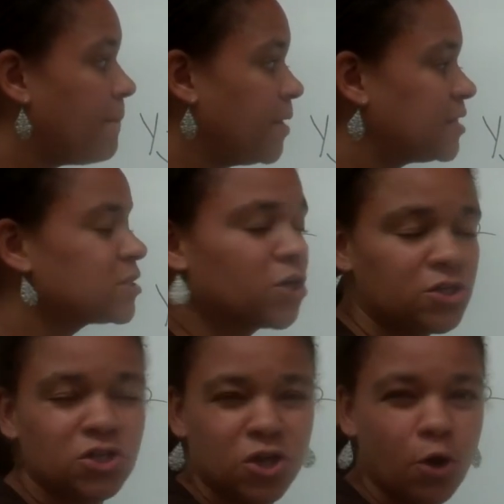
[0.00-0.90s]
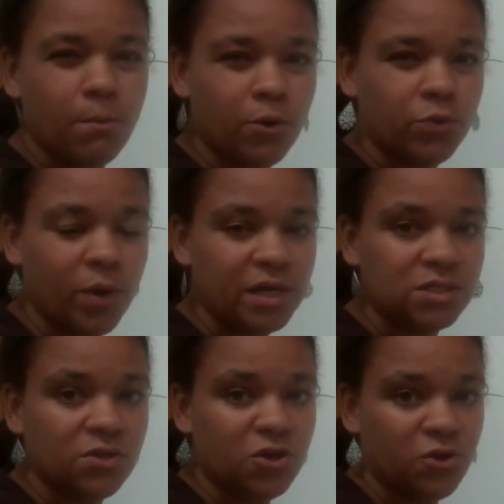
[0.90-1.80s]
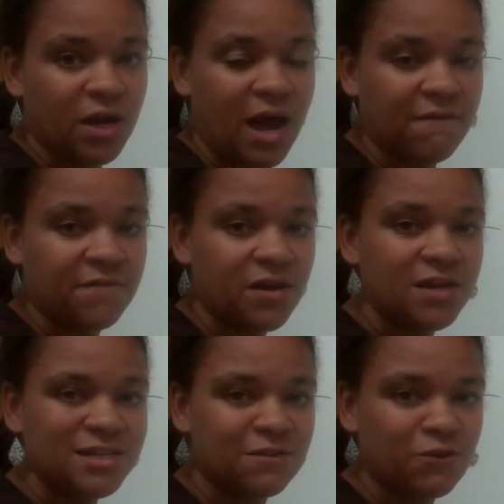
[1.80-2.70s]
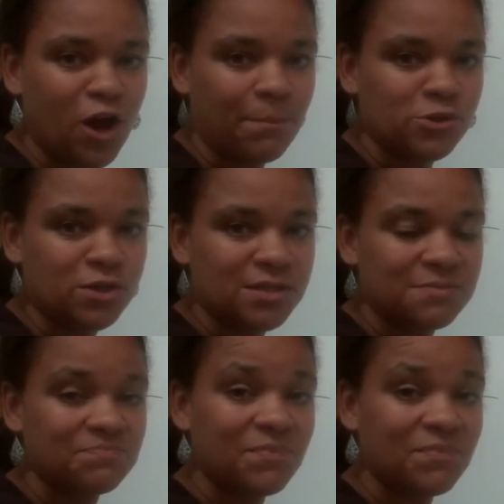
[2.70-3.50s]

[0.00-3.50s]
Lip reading: but it's good to know both ways so that you can have different options.